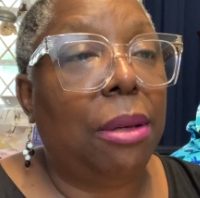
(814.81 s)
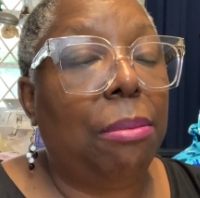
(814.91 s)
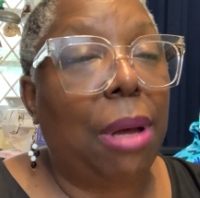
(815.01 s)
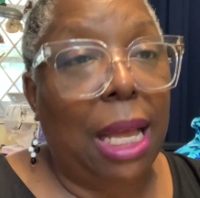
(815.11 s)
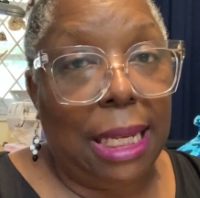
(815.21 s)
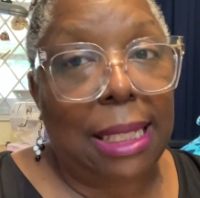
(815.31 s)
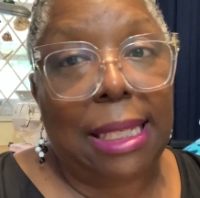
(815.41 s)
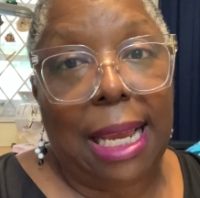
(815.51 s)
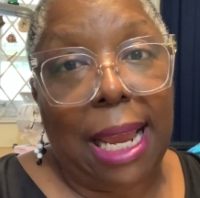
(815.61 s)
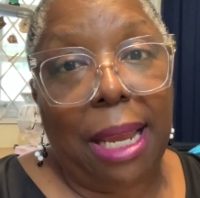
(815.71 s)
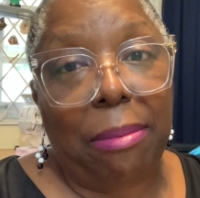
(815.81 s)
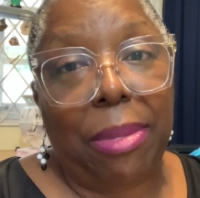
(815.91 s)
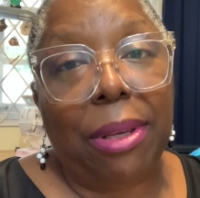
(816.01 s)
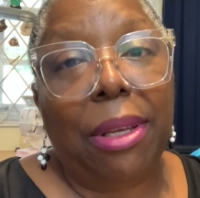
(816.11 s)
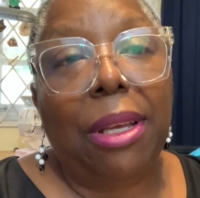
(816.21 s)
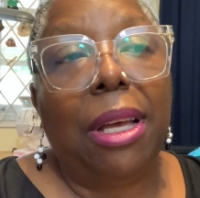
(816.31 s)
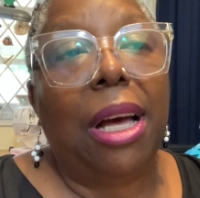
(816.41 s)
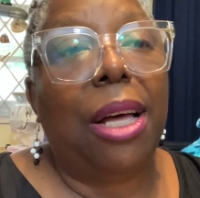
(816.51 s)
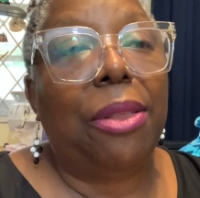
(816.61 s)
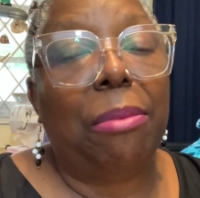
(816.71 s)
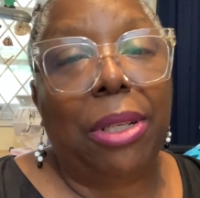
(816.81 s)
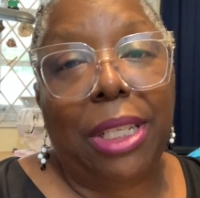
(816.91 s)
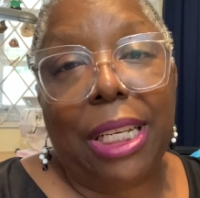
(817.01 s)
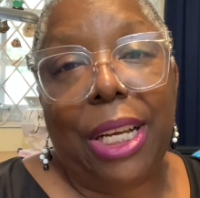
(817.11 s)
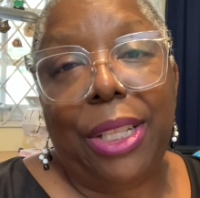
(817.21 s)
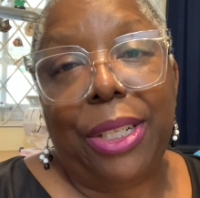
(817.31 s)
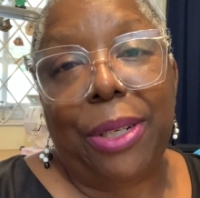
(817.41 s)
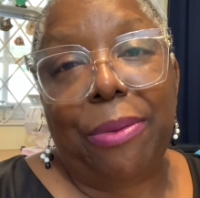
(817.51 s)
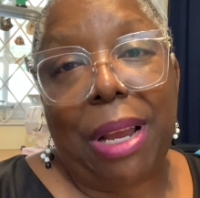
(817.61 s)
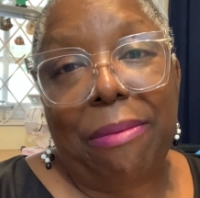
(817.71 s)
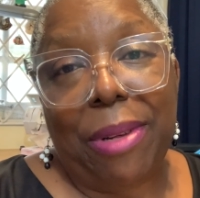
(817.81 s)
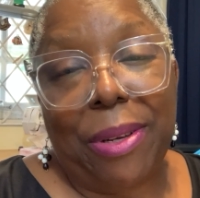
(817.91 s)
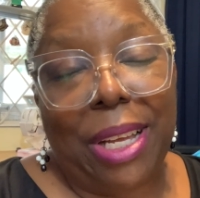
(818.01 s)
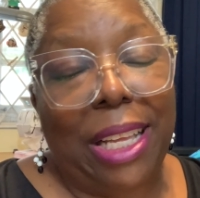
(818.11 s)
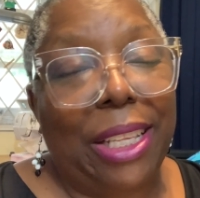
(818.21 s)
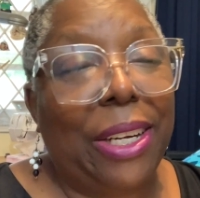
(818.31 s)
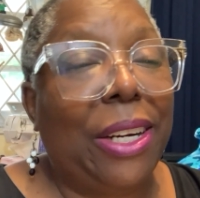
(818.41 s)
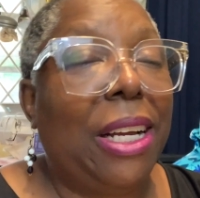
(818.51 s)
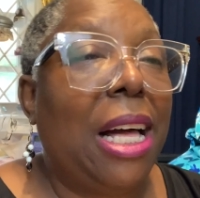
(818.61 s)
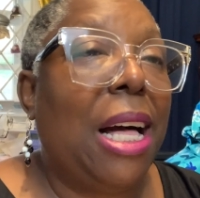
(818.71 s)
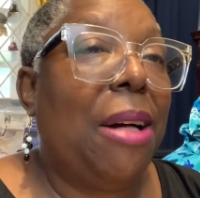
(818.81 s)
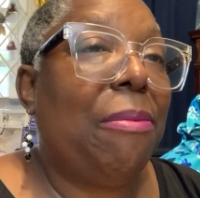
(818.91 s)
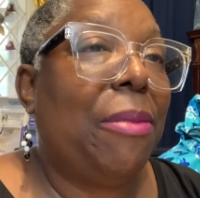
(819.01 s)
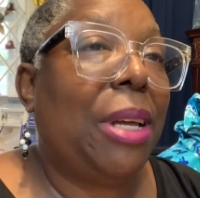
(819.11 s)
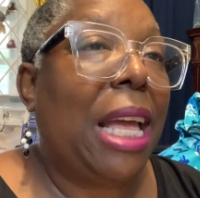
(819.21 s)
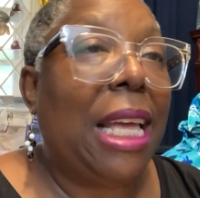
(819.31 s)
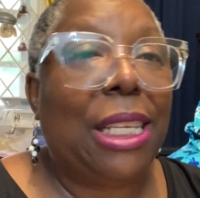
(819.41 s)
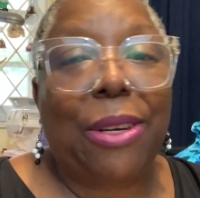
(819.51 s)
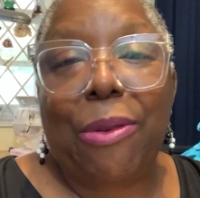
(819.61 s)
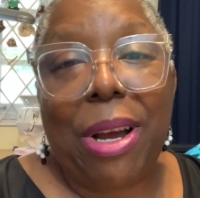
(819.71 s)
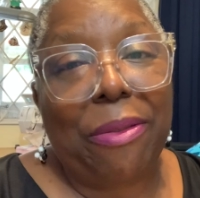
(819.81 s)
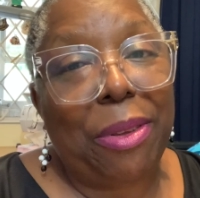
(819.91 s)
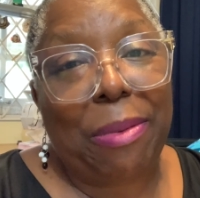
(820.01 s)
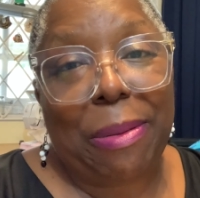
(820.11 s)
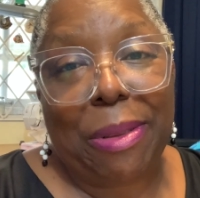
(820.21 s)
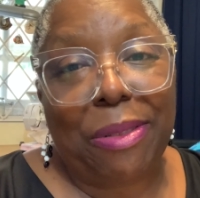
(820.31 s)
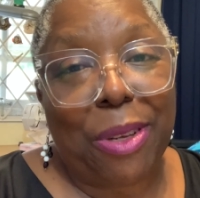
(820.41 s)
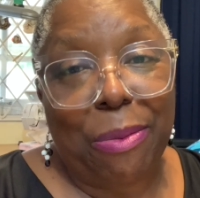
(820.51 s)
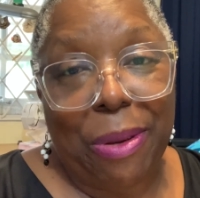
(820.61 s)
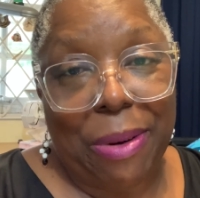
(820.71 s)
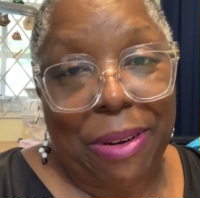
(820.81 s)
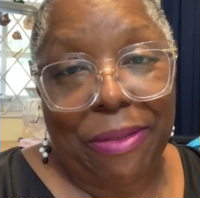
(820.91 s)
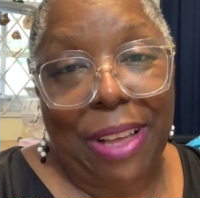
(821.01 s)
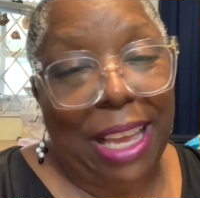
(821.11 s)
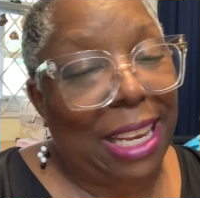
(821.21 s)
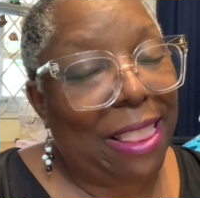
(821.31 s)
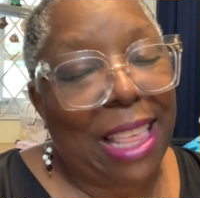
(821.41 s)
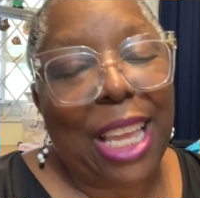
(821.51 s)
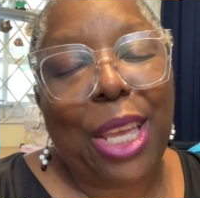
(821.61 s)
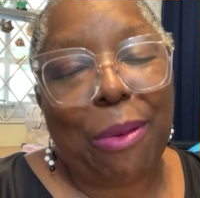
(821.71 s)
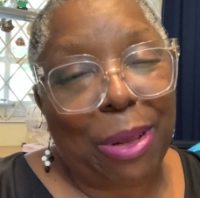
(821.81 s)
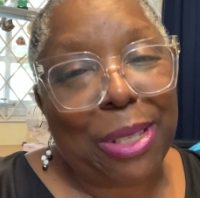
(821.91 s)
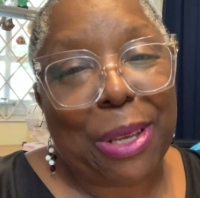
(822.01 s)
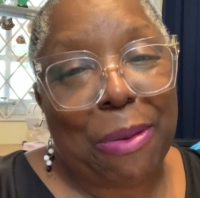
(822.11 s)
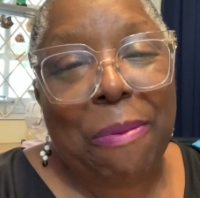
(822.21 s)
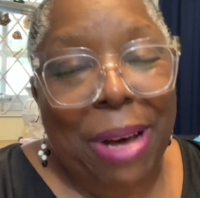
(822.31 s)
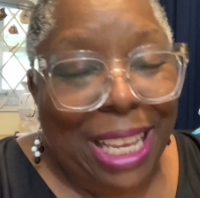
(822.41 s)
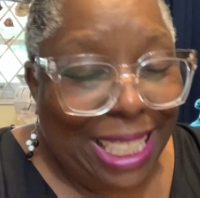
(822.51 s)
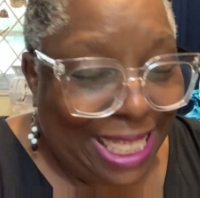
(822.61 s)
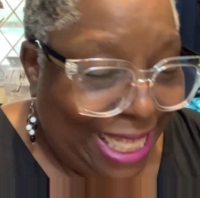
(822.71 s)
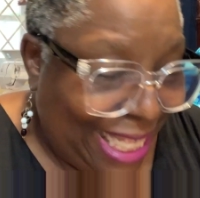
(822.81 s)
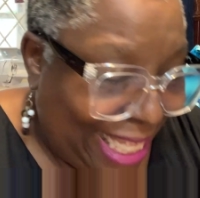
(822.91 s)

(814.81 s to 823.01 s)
bias tape, the multicolor rainbow color, and quite a few people have told me where to find it. Thank you all so much.